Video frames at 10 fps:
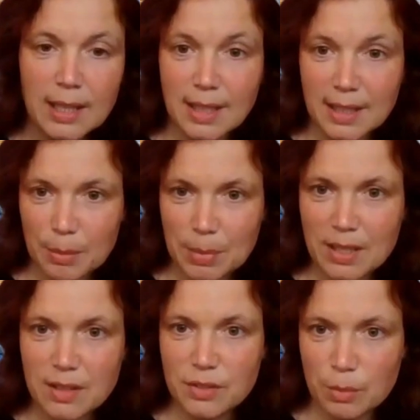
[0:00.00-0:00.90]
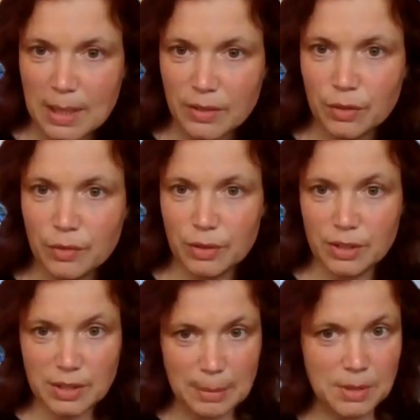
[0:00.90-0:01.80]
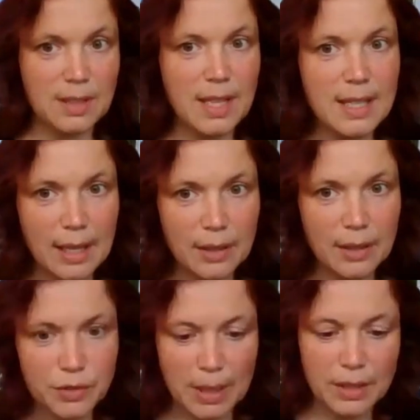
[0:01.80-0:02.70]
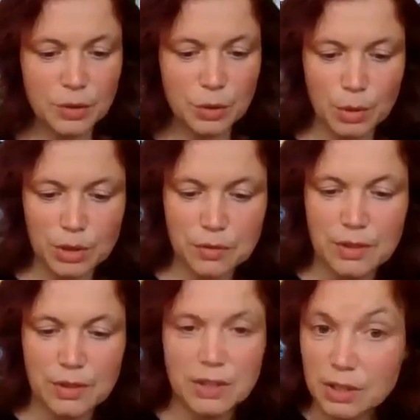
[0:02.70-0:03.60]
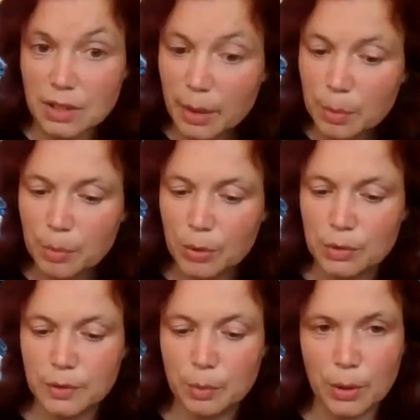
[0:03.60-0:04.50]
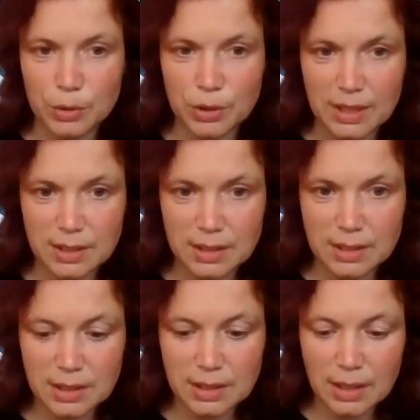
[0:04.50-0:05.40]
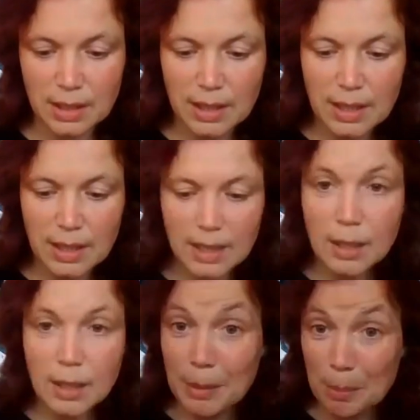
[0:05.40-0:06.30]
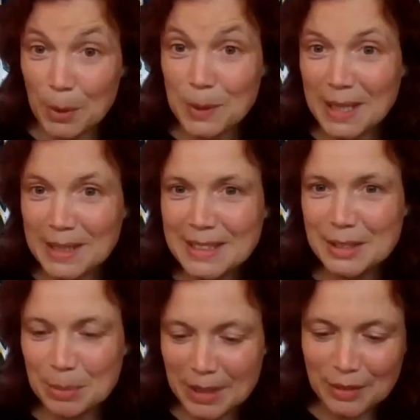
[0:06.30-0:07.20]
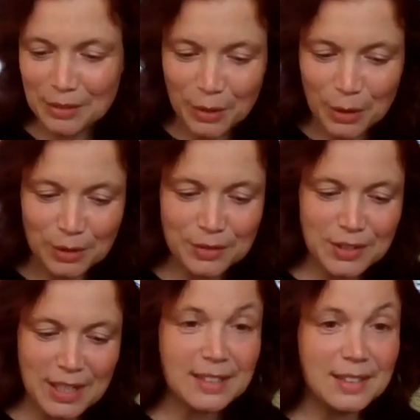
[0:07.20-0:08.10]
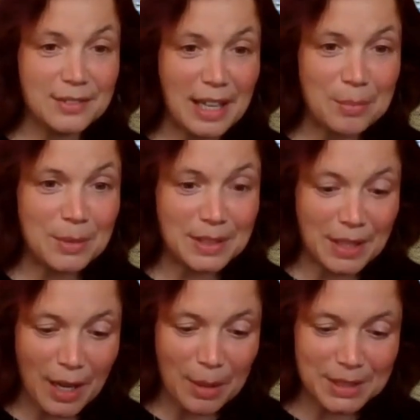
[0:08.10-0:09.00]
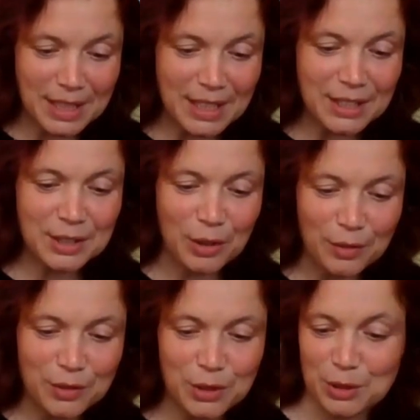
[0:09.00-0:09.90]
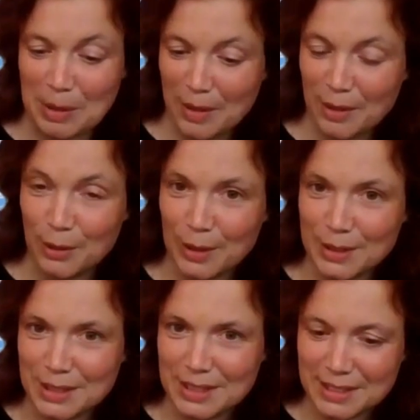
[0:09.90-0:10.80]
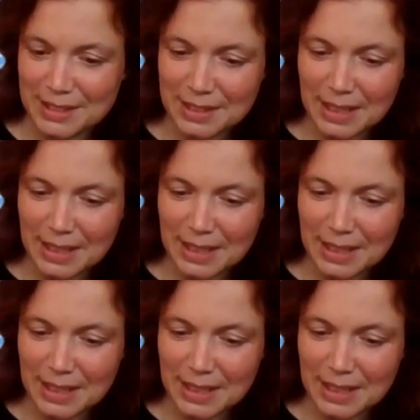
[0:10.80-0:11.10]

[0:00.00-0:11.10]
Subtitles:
that can be instrumental for the steps that they have to make towards, for instance, type approval processes. But they need to be involved in the development and harmonization of such methodologies.